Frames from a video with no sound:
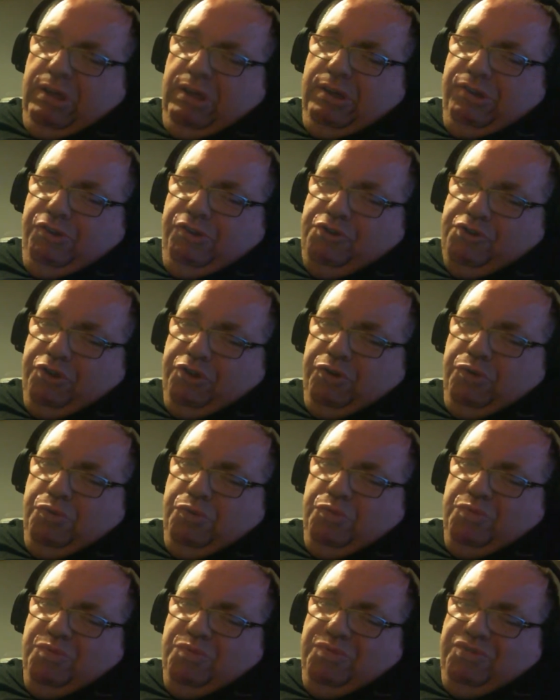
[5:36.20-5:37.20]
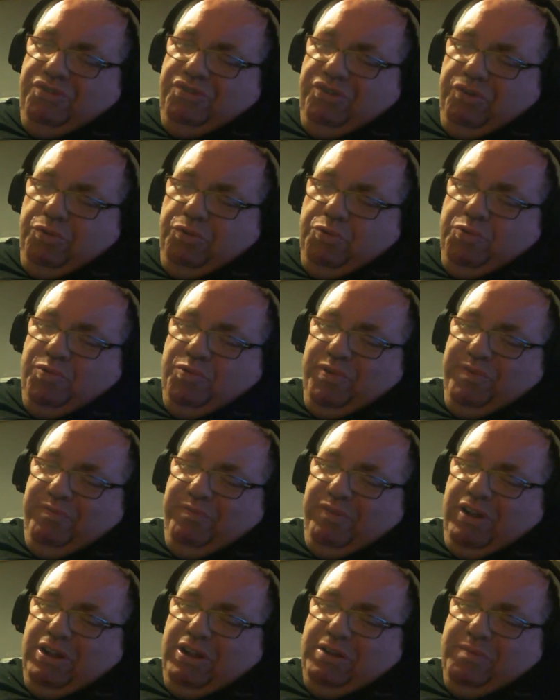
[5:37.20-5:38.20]
due to the
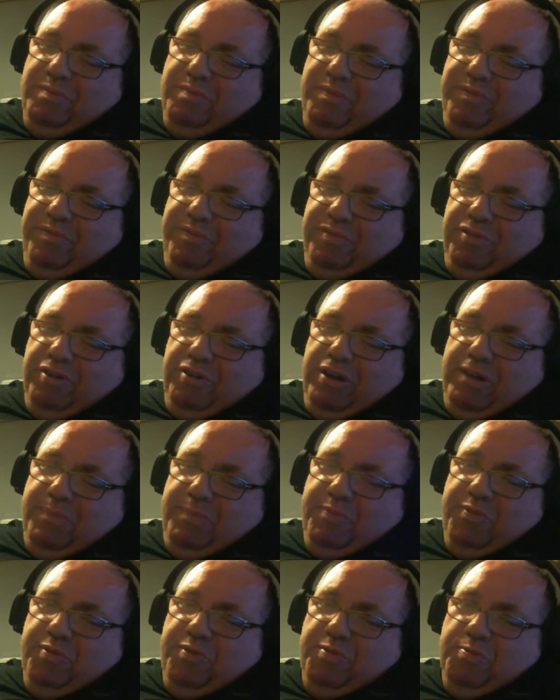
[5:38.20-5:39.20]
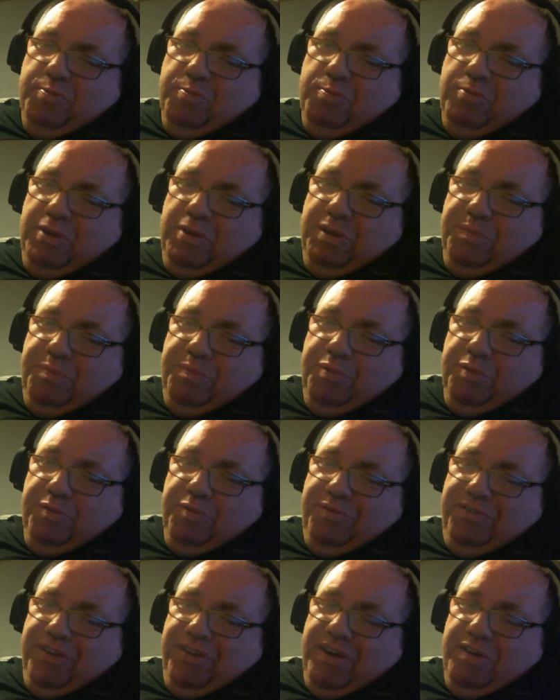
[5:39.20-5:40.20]
volume of crops we had
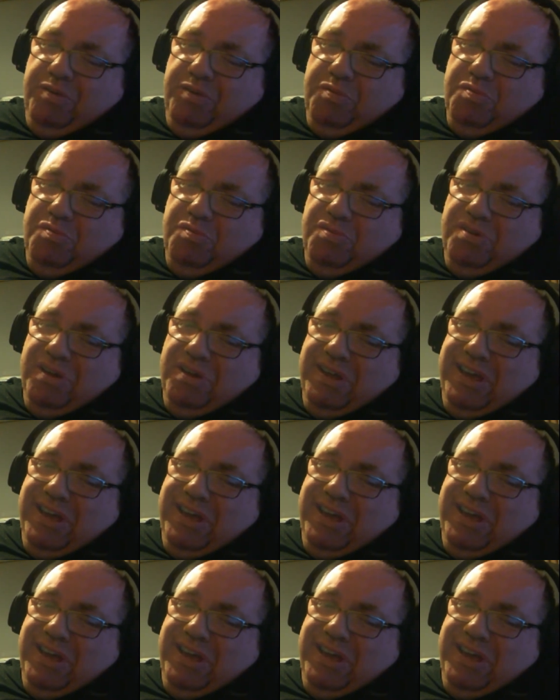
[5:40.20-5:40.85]
put down,